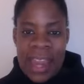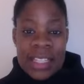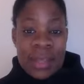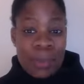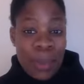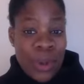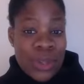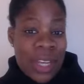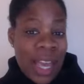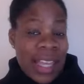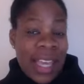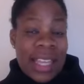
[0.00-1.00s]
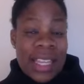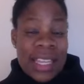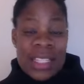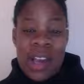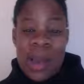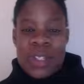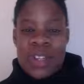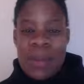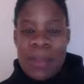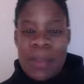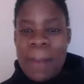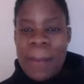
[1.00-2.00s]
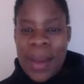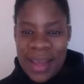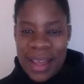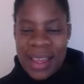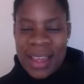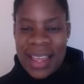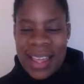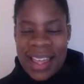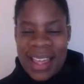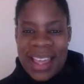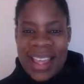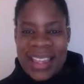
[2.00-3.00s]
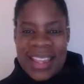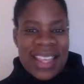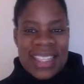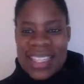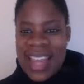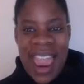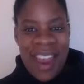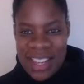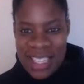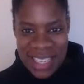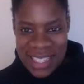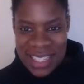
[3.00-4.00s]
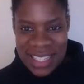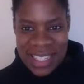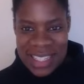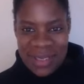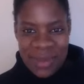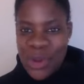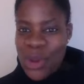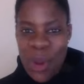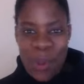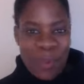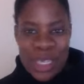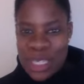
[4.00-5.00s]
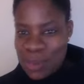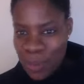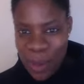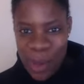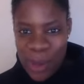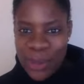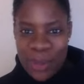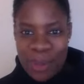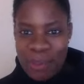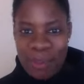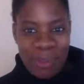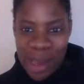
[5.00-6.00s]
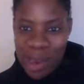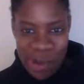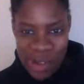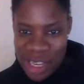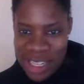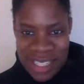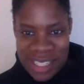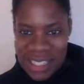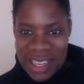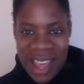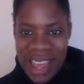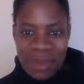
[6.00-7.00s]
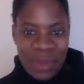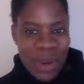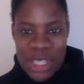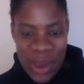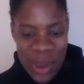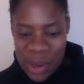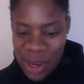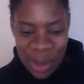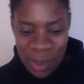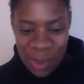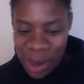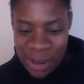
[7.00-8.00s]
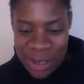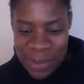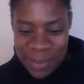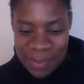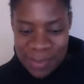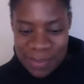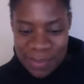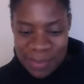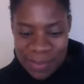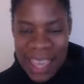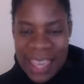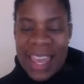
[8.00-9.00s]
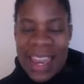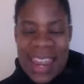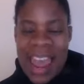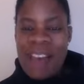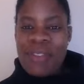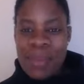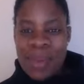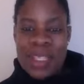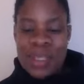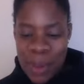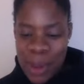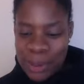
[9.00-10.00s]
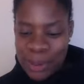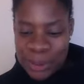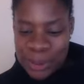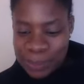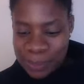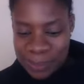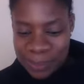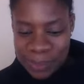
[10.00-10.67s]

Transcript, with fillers: And it's important, I think, in these times to remember that this inheritance will not be spoiled by COVID and what's going on in the world. It can never be spoiled.